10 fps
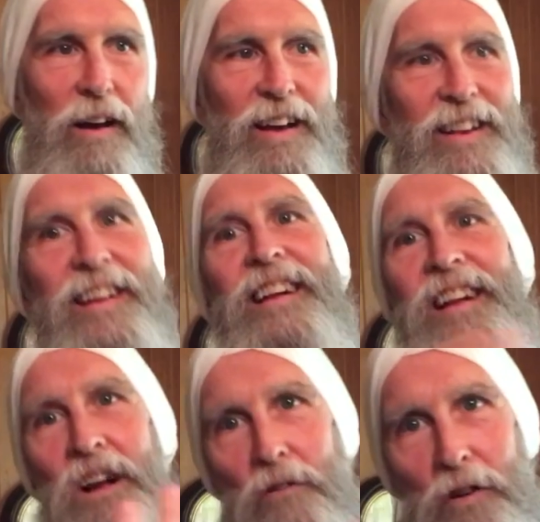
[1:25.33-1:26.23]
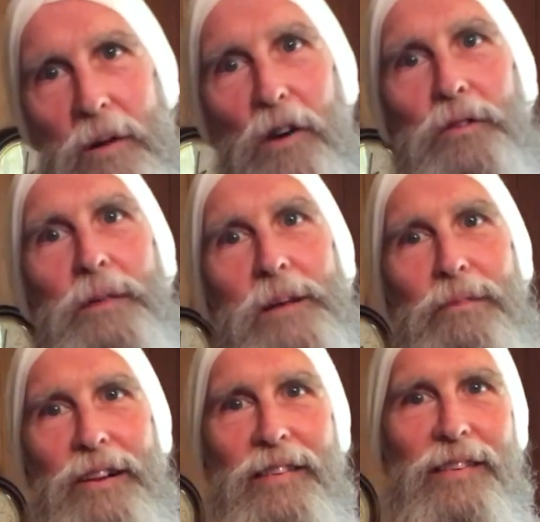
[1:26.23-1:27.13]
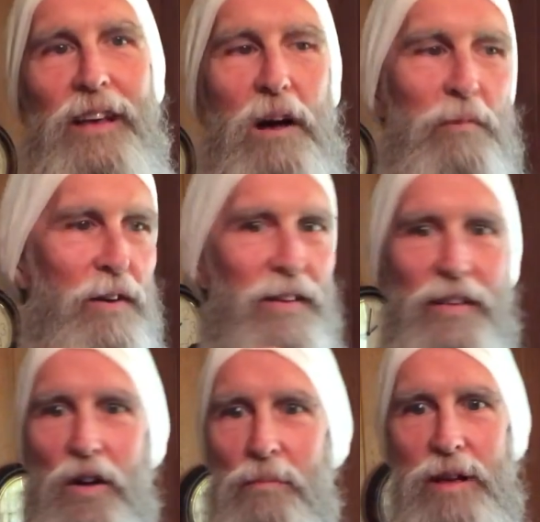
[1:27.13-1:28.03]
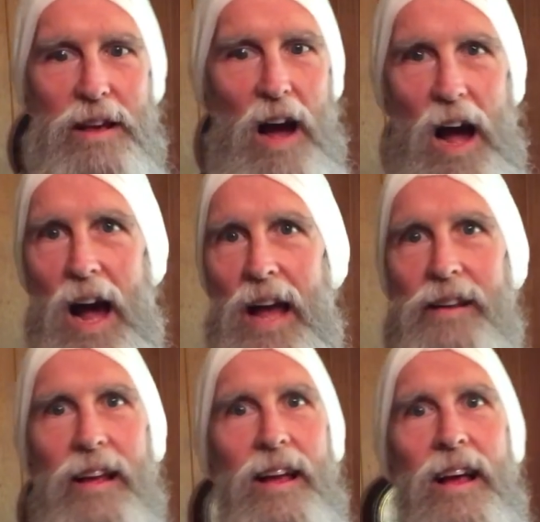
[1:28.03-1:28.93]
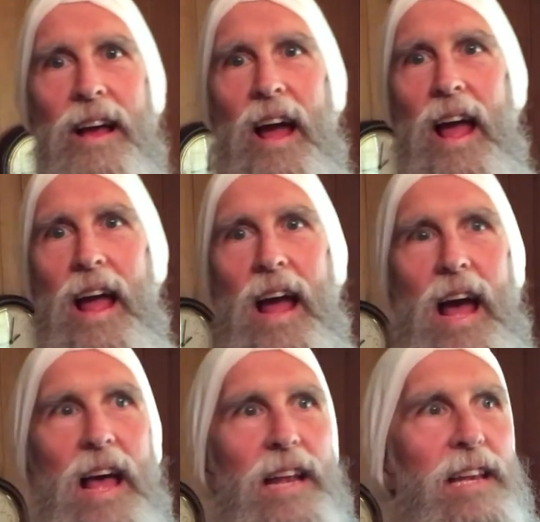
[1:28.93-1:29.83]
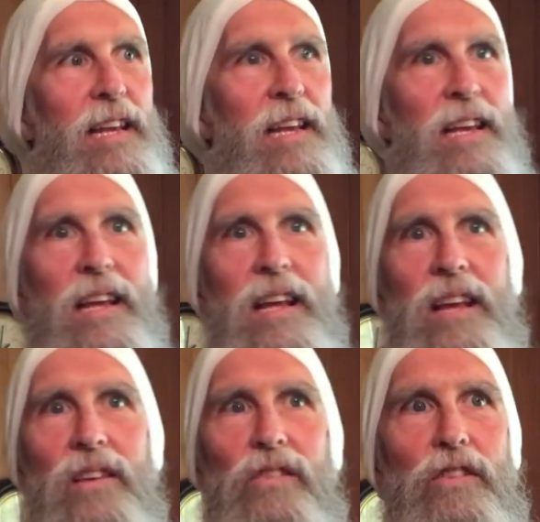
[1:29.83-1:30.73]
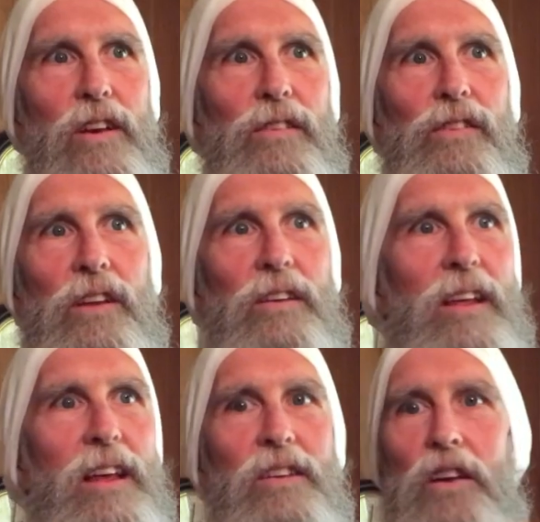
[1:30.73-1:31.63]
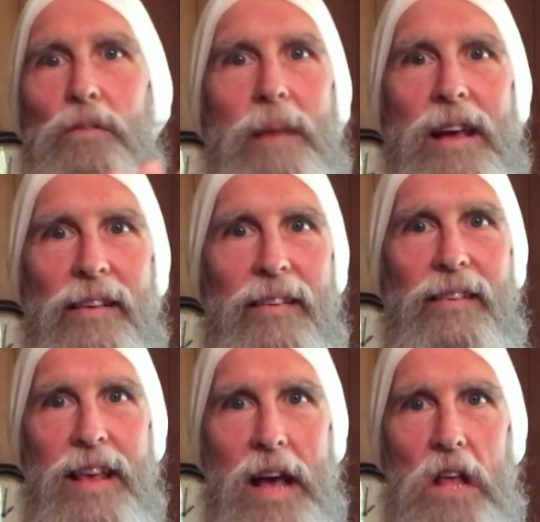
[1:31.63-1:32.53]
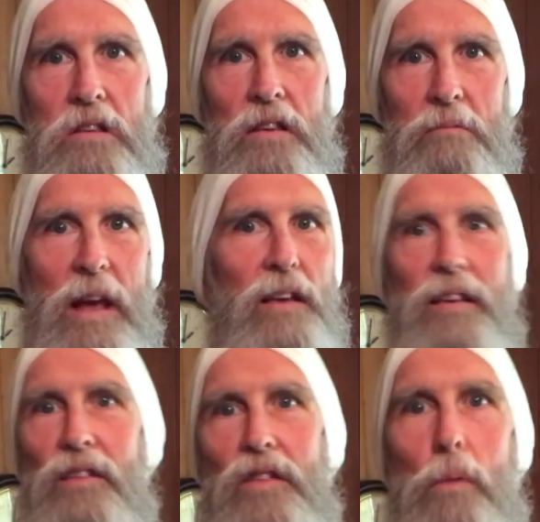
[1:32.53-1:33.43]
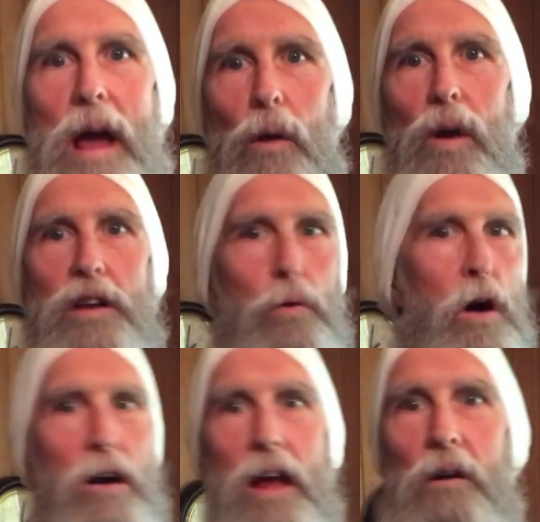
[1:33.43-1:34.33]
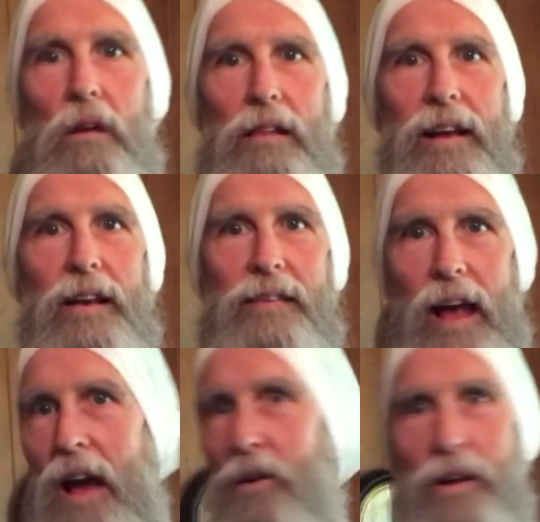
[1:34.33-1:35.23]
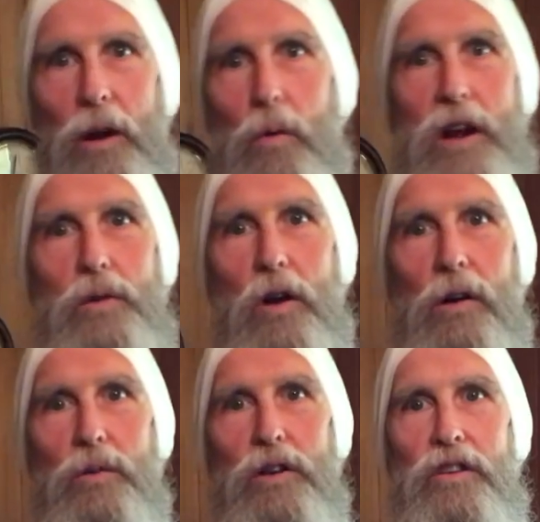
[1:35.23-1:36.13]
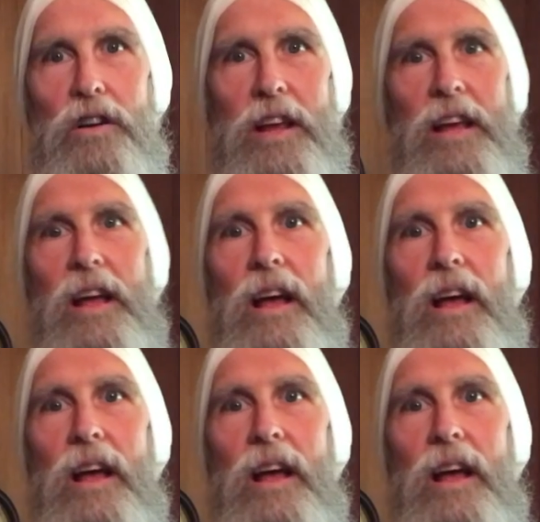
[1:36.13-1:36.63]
But for most people, it's summer, it's going to be hot, and it just makes sense. It makes sense no matter where you are. And I don't, like I say, I don't care where you are on your journey.